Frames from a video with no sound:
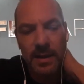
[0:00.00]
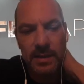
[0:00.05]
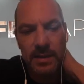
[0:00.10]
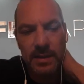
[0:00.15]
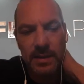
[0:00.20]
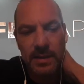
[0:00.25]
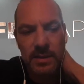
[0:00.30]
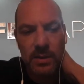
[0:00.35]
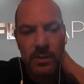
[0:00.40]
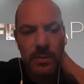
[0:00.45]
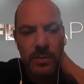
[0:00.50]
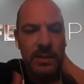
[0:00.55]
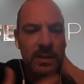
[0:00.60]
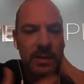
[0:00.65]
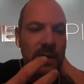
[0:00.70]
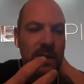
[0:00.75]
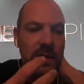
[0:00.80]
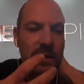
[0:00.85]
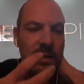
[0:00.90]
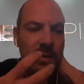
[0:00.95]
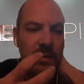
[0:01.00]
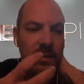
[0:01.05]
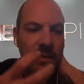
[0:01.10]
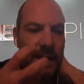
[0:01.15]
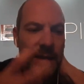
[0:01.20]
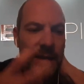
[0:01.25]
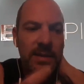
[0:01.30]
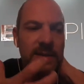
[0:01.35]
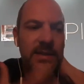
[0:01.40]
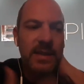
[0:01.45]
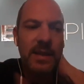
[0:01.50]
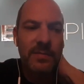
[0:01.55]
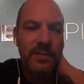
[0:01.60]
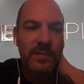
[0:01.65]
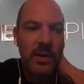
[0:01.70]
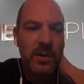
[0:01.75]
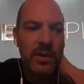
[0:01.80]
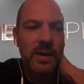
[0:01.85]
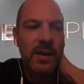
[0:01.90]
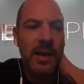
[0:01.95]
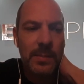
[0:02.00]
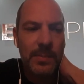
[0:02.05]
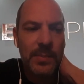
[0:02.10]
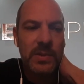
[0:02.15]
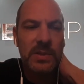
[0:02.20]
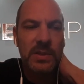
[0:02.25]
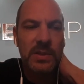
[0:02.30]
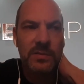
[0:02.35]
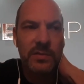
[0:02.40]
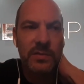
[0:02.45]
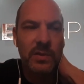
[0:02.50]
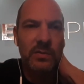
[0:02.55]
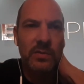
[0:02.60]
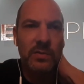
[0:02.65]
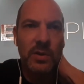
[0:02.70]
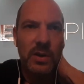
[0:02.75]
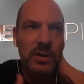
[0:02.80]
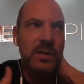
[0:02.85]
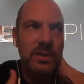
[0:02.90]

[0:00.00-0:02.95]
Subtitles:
So, but that stuff only happens if you've got